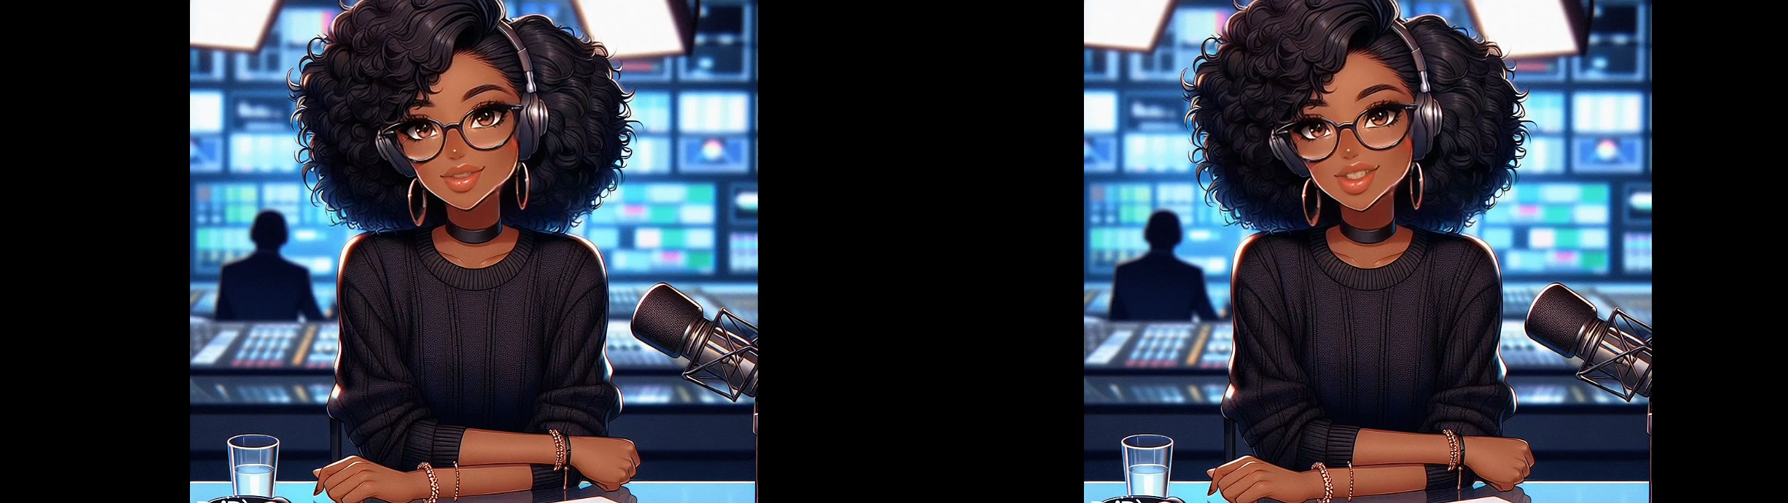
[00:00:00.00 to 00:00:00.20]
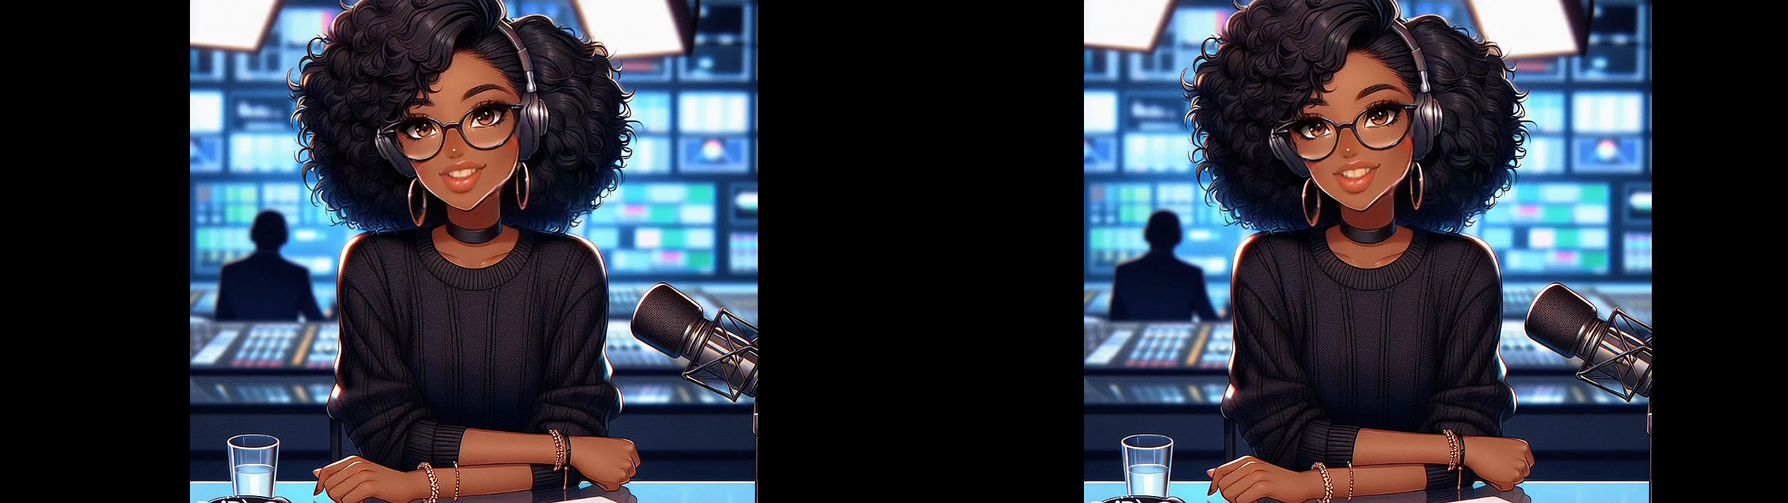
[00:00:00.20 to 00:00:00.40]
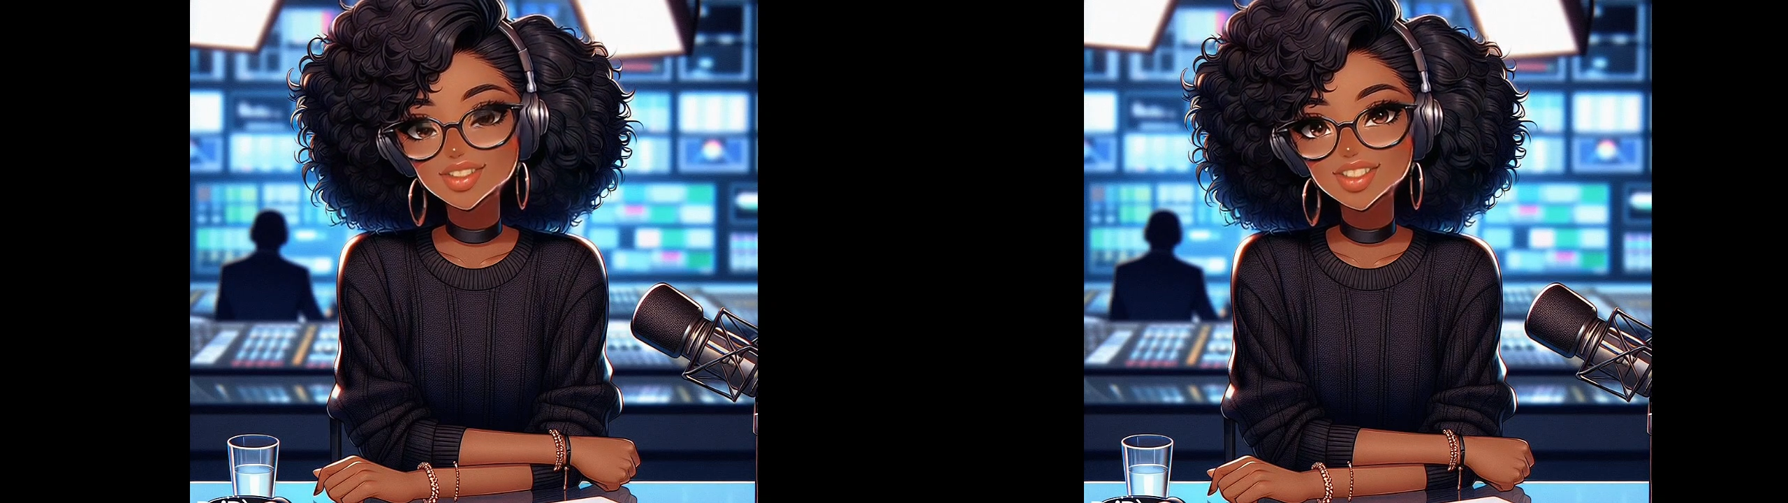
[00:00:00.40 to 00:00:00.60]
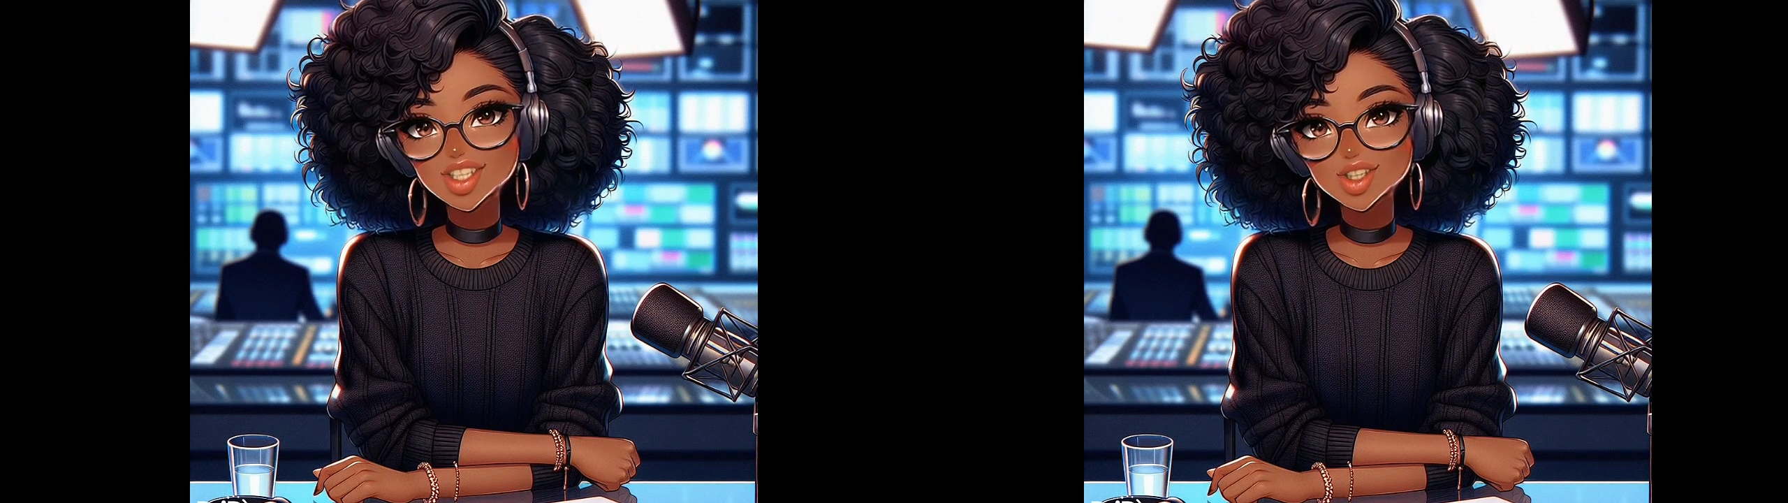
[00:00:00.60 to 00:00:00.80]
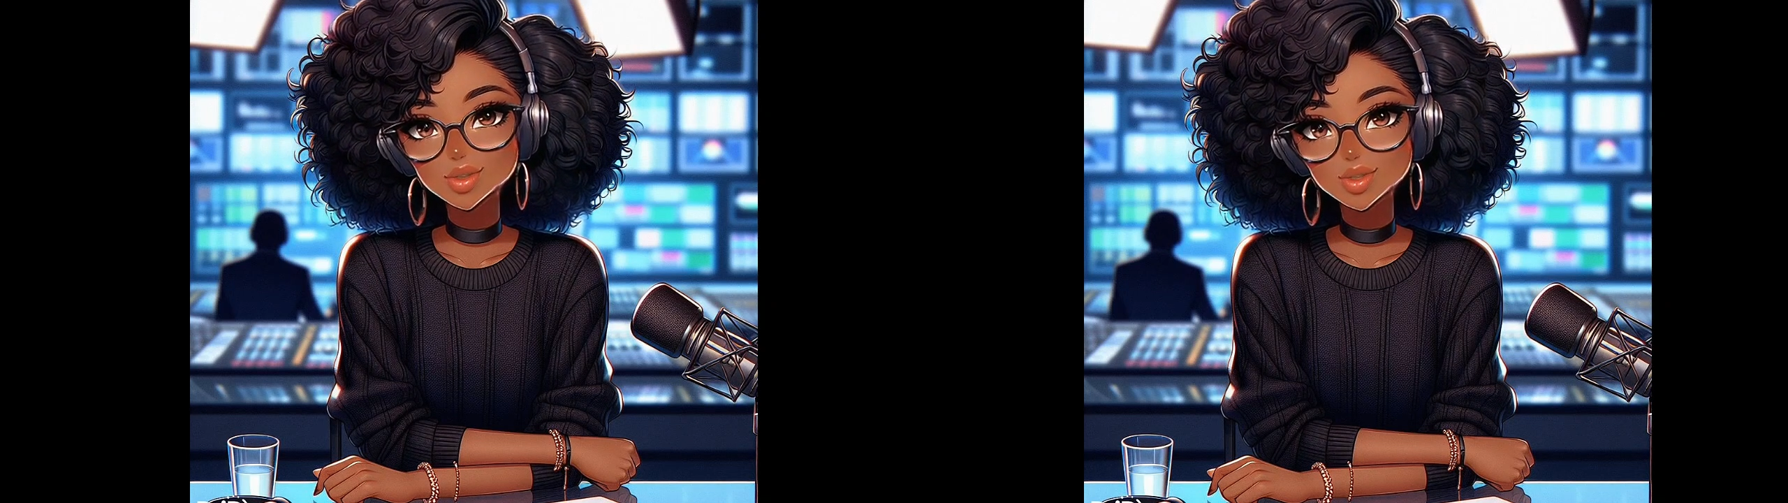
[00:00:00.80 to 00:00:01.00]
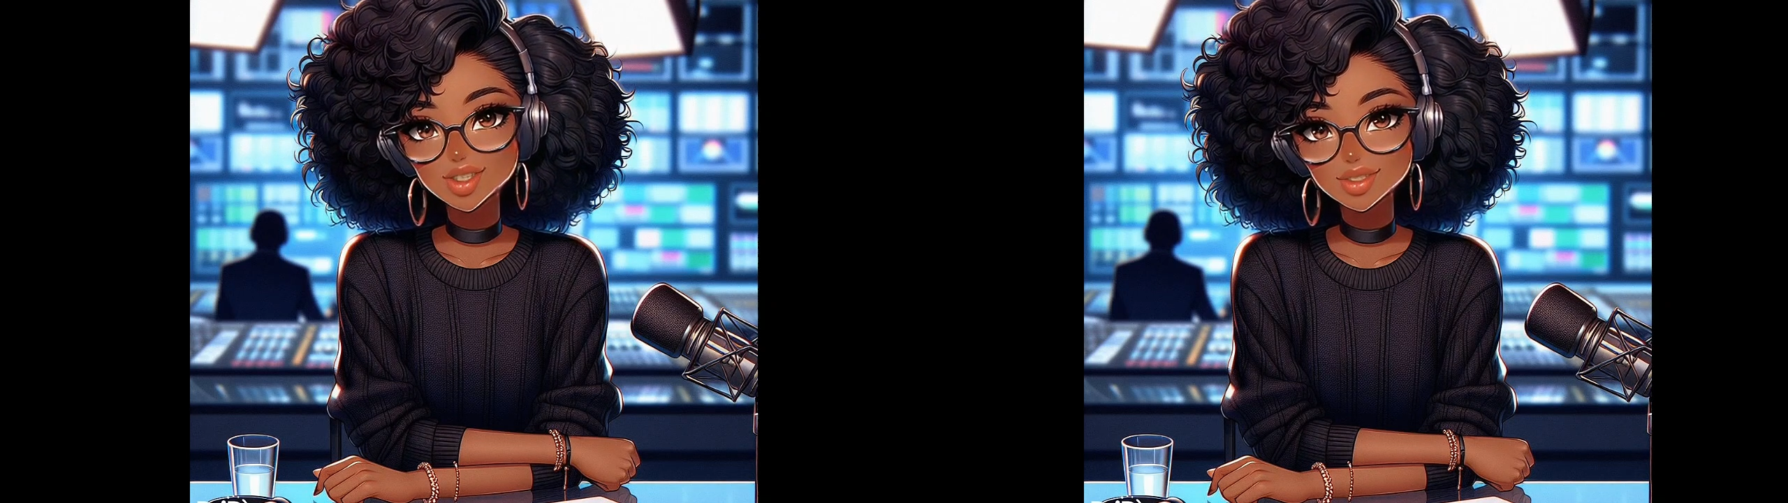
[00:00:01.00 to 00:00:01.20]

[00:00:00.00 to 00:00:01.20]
Let's continue.